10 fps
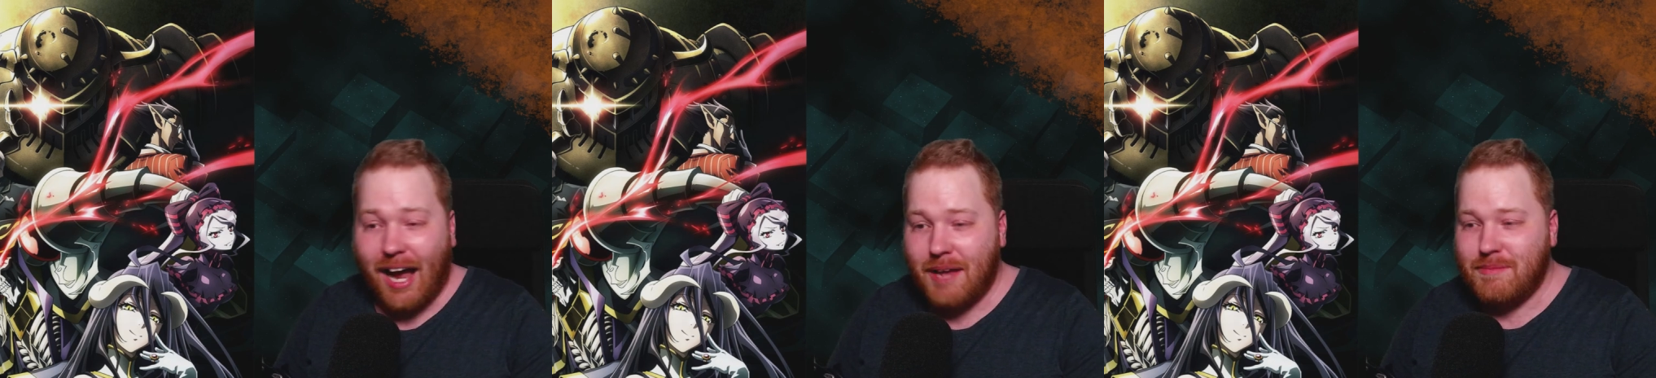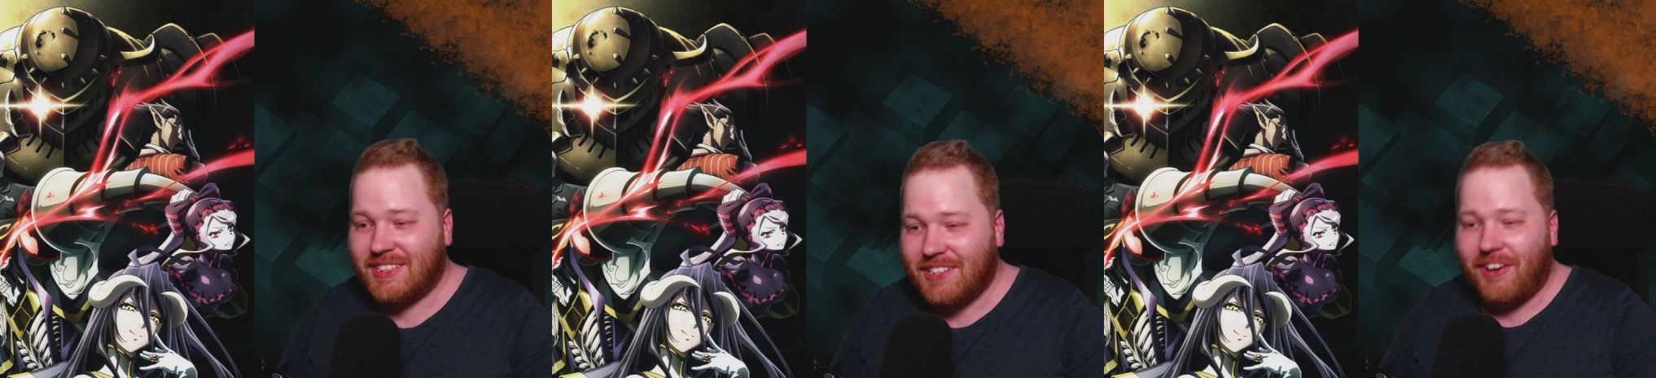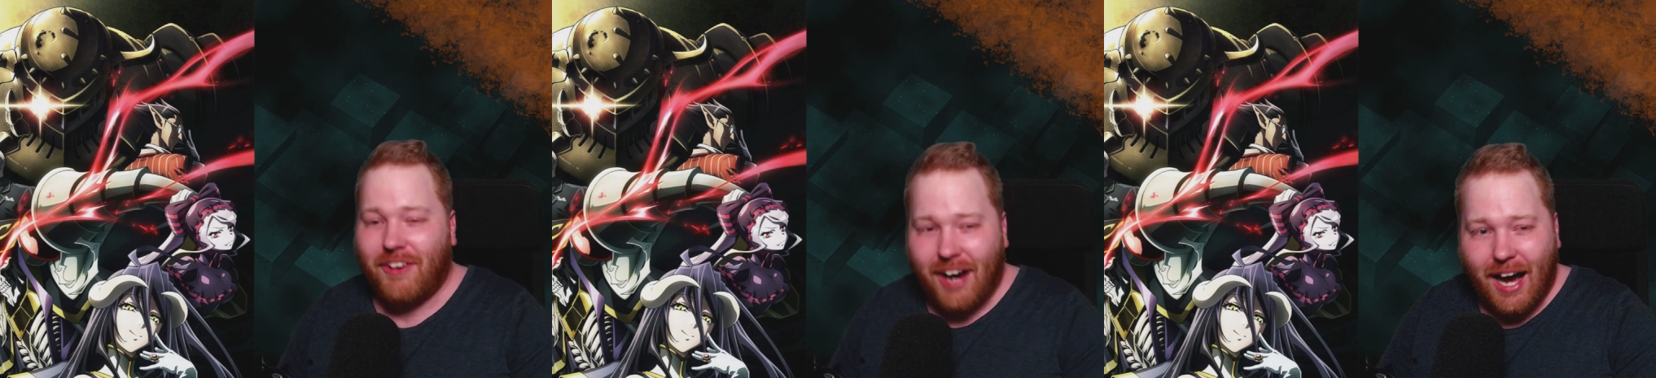Speaker 1: I'm
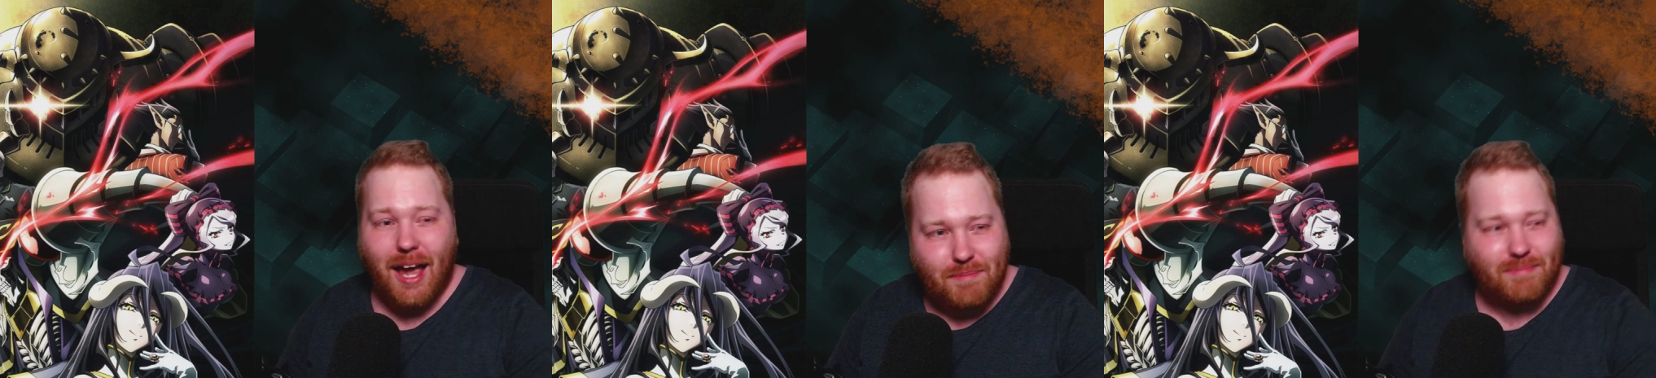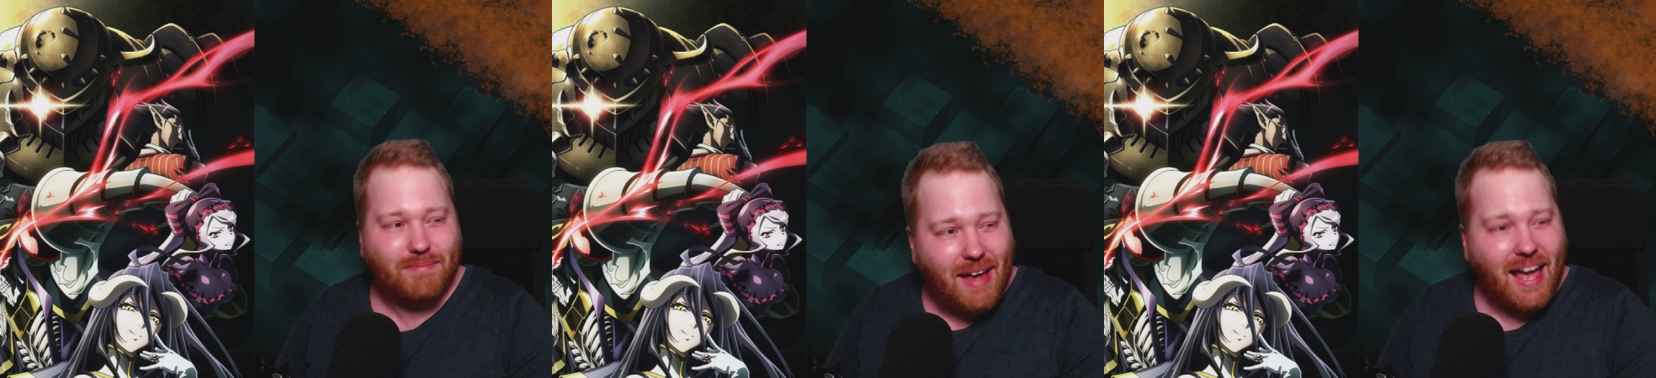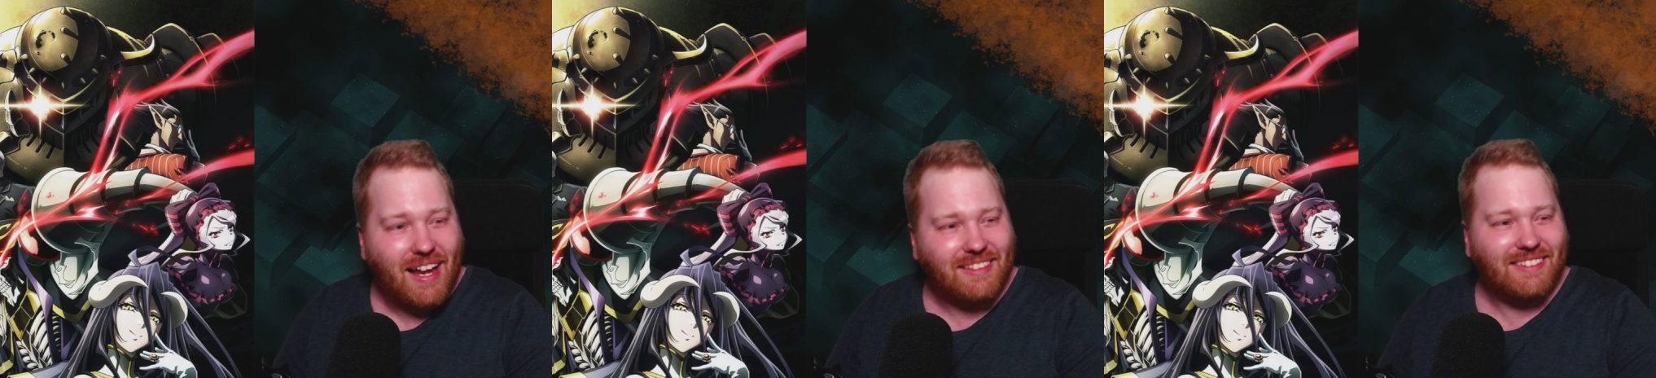so hyped,
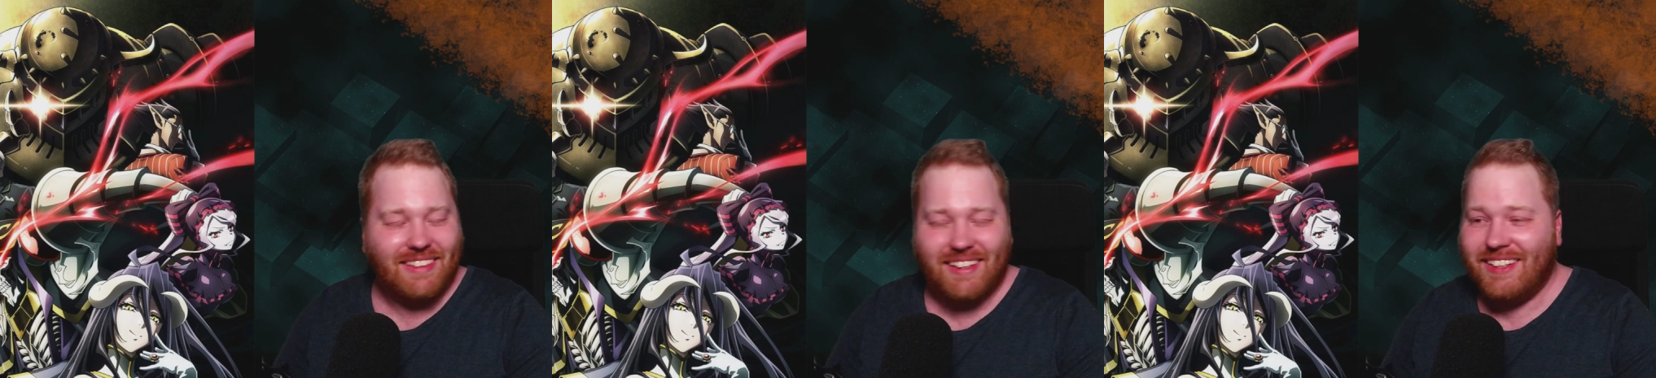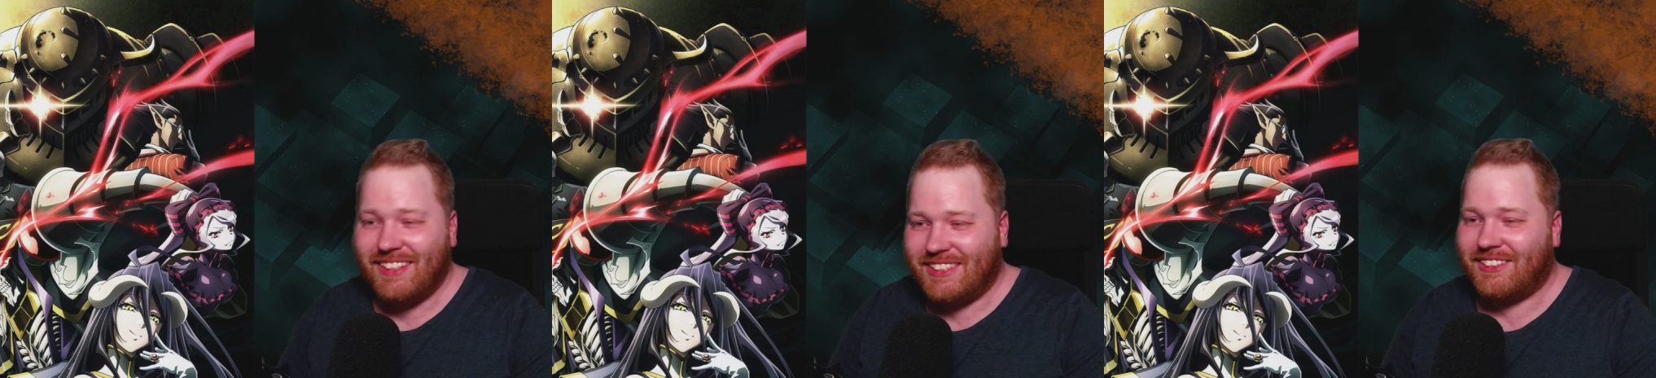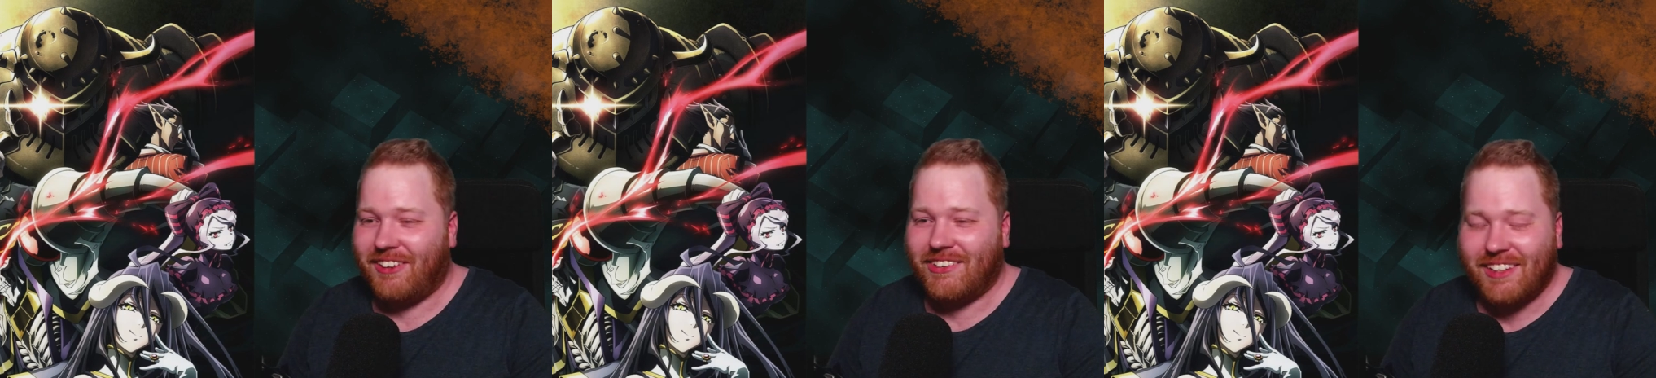man. It's
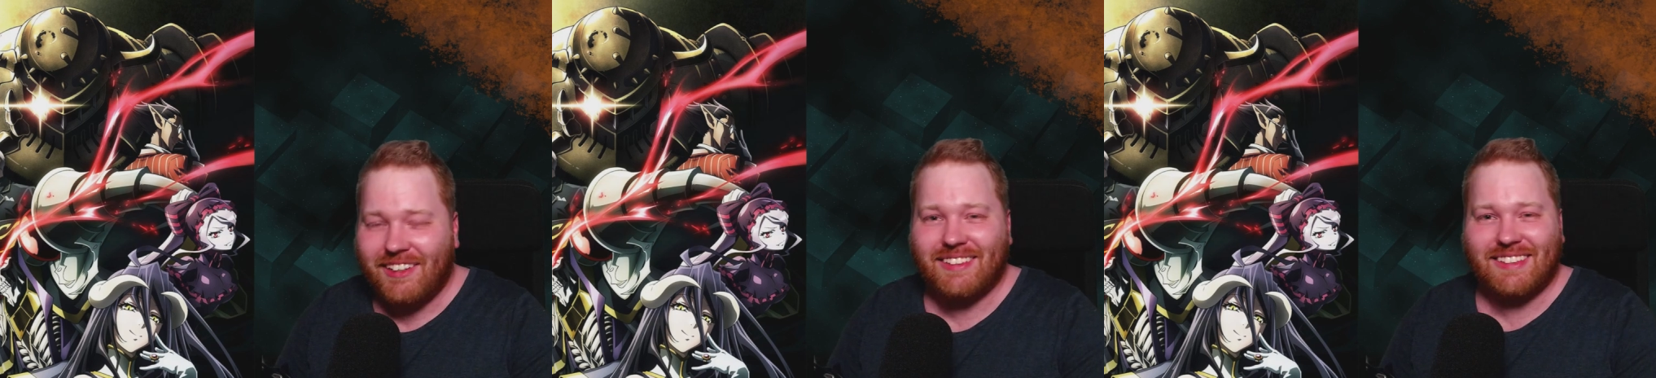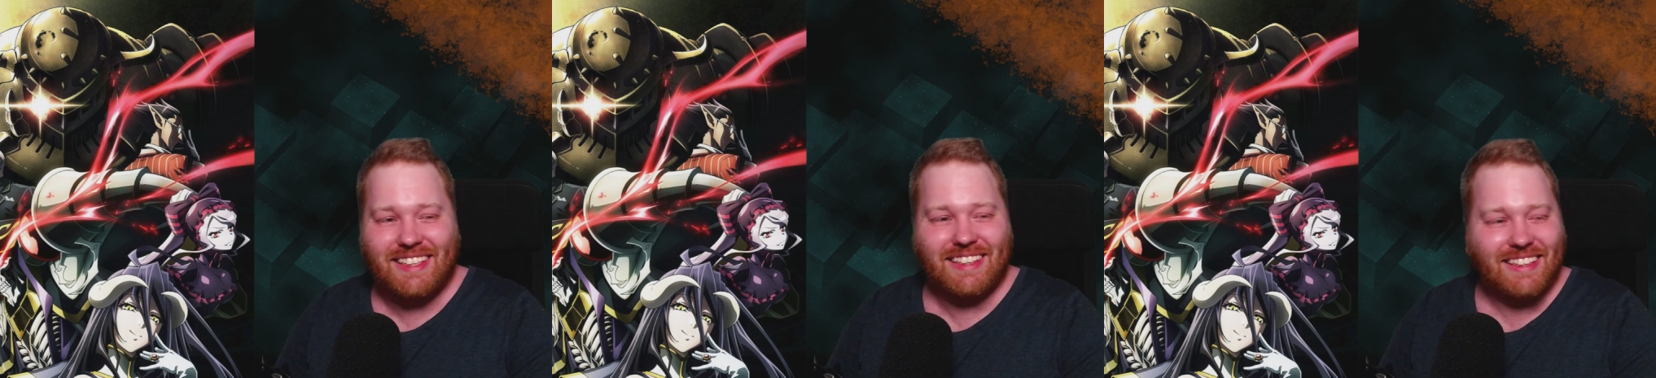so good.